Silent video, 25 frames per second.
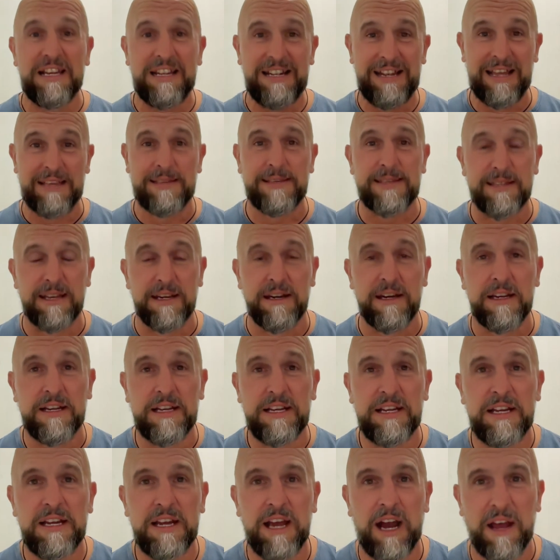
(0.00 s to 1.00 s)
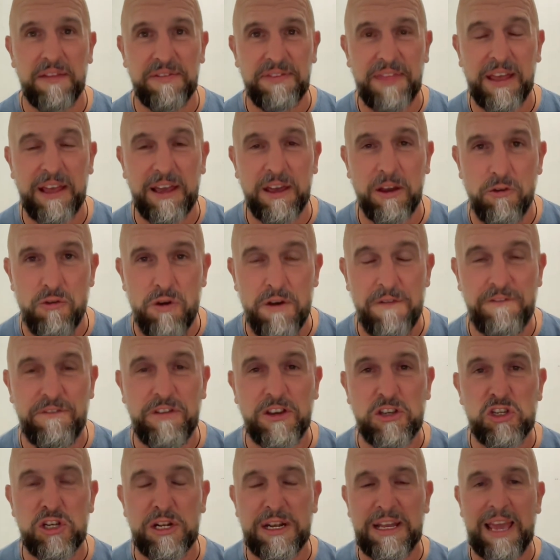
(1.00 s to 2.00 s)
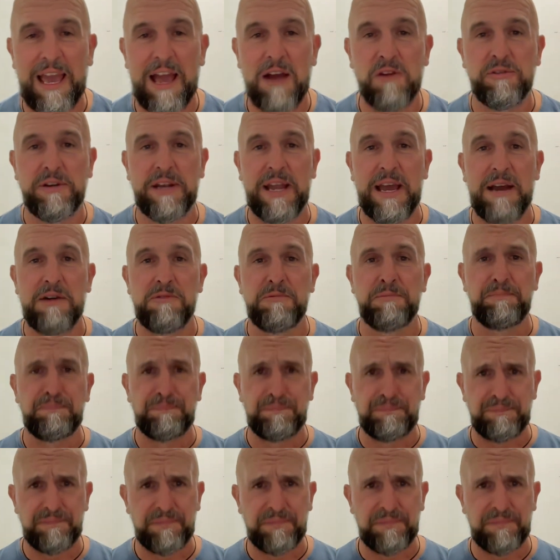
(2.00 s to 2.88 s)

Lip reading: Leicester, I think, are officially out now.